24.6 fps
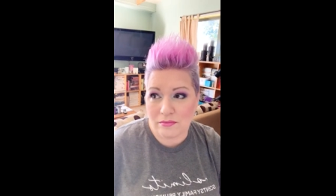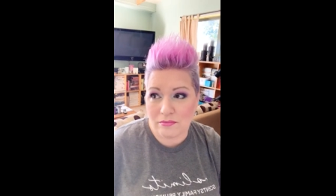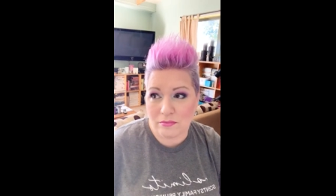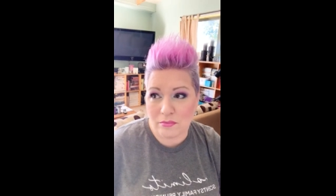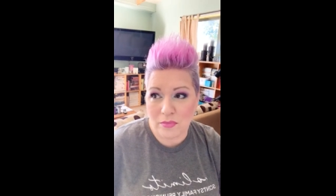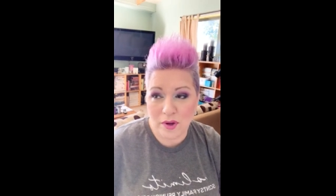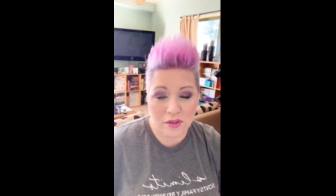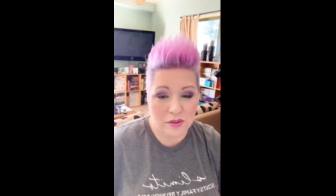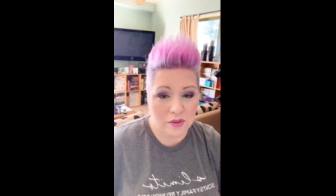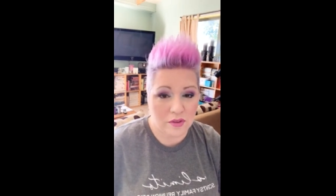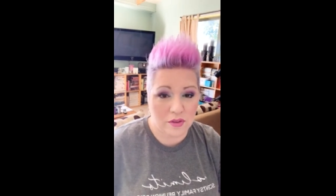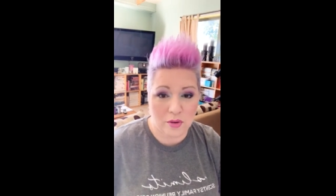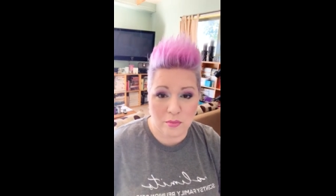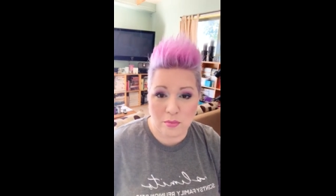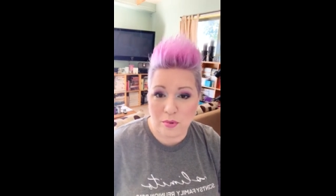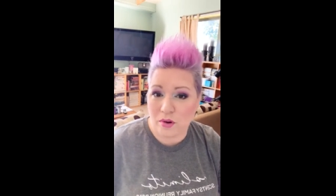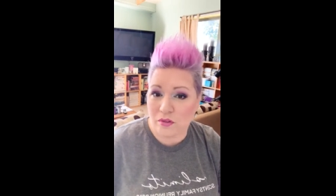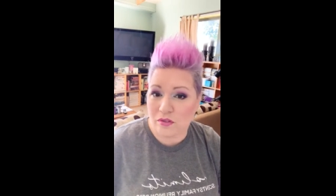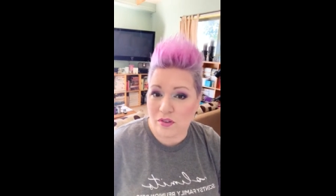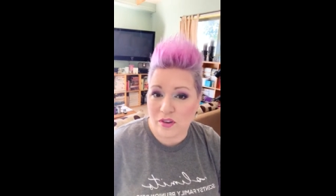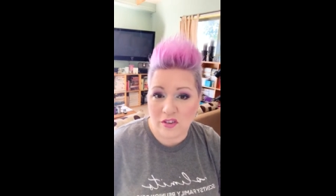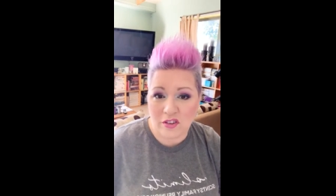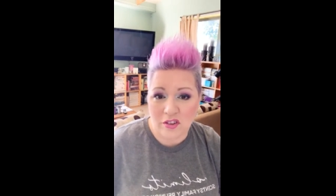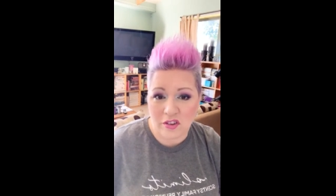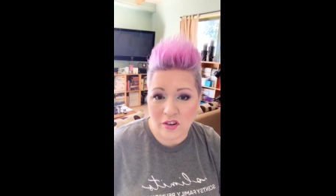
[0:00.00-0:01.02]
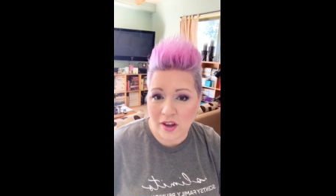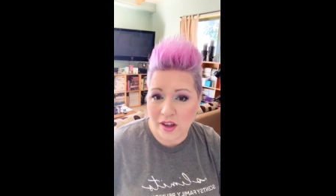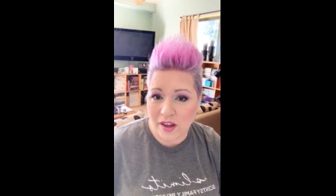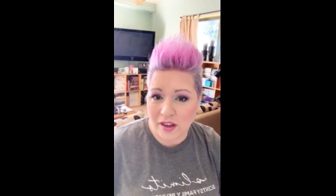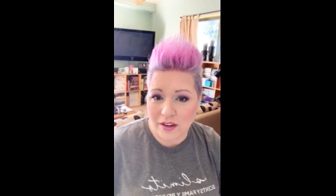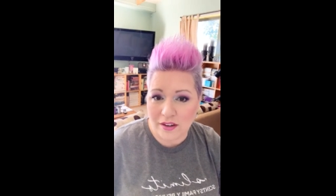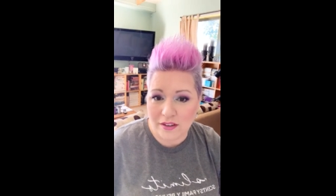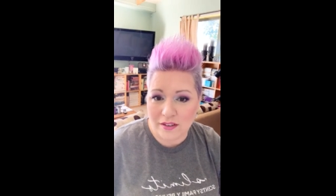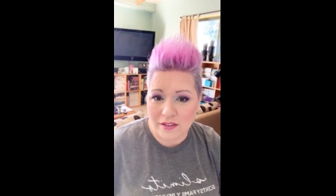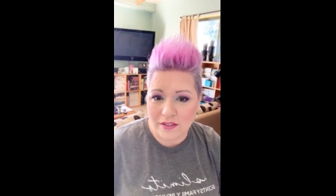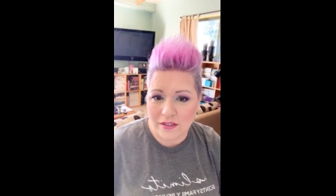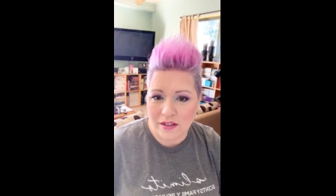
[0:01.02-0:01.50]
whether they're perfect or
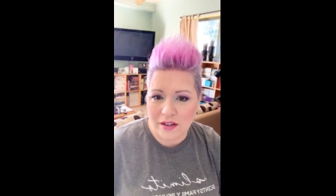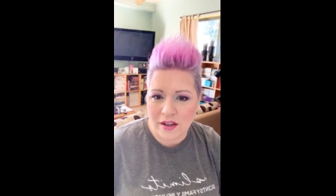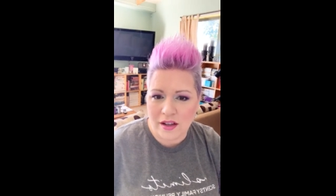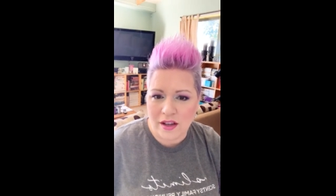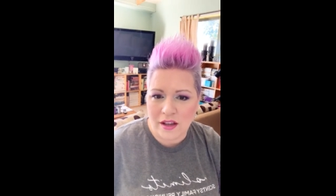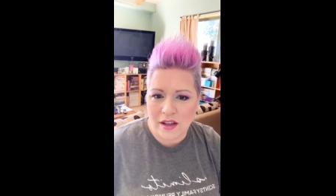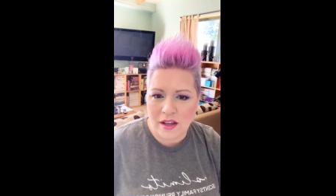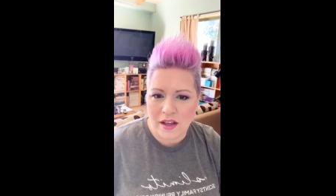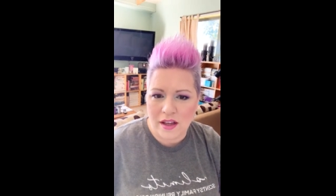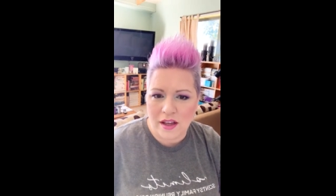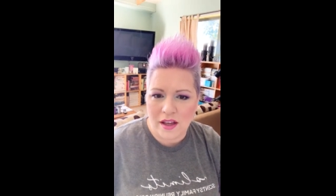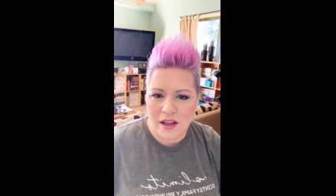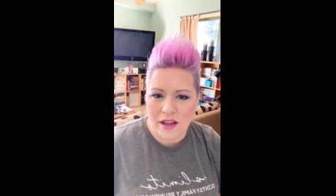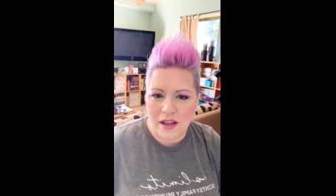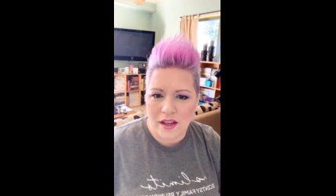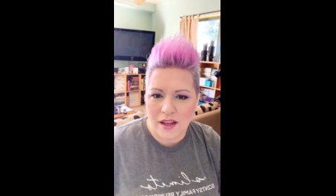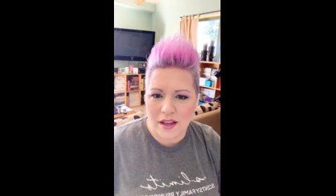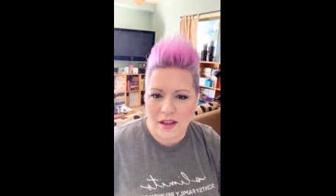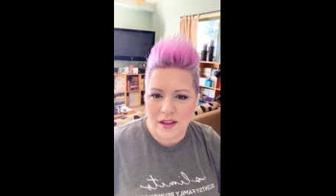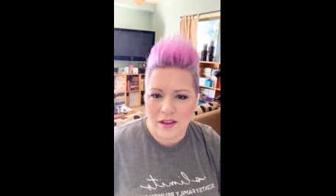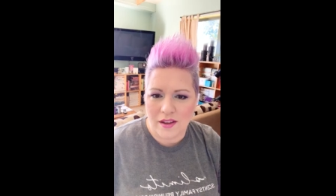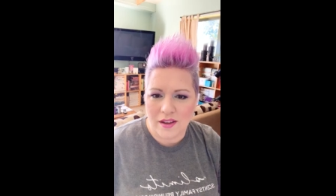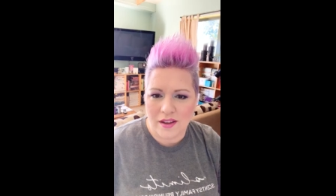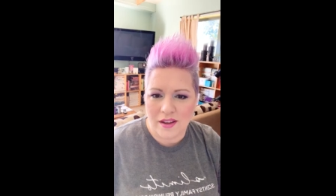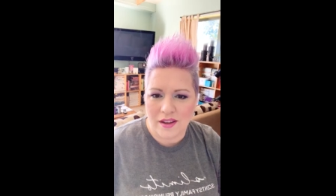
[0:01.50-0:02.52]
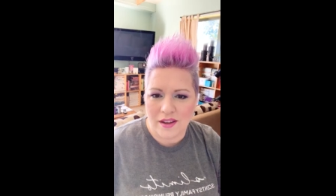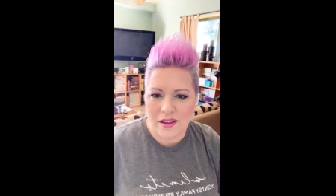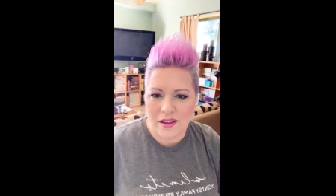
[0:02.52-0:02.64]
not. Uh,